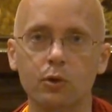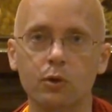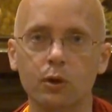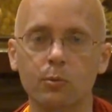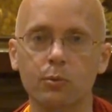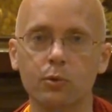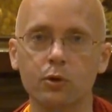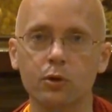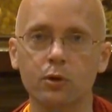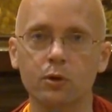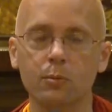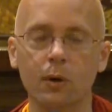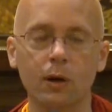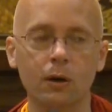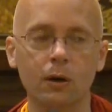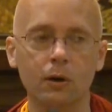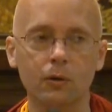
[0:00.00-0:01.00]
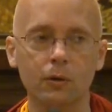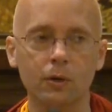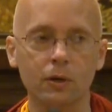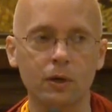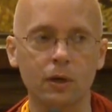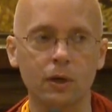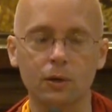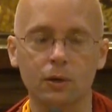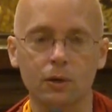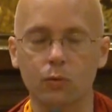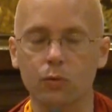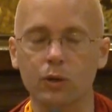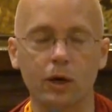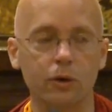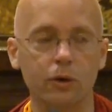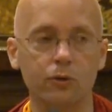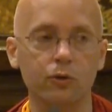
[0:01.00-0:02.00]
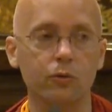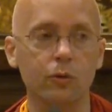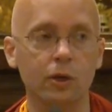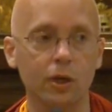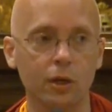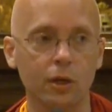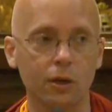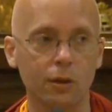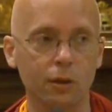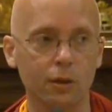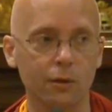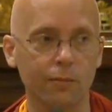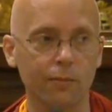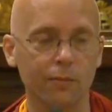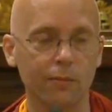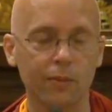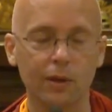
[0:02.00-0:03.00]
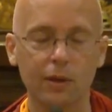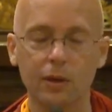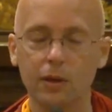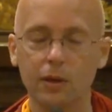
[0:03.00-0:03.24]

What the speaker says: tomorrow and get there without doing anything.